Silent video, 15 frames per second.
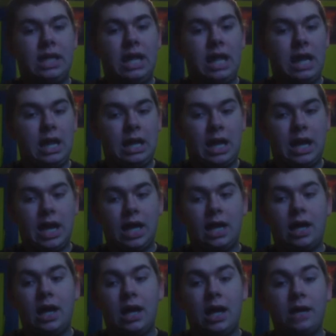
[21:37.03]
And
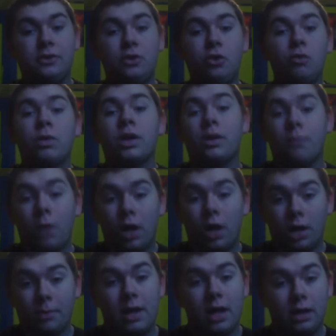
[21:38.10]
I do
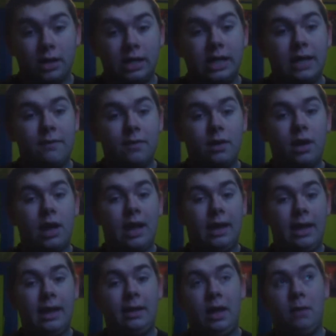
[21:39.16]
recommend giving
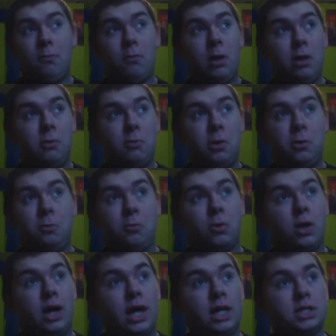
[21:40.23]
it a
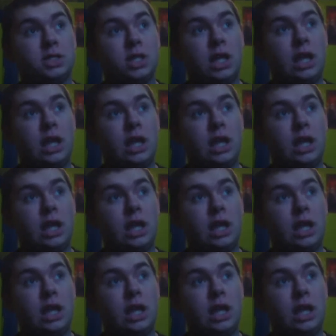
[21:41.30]
watch.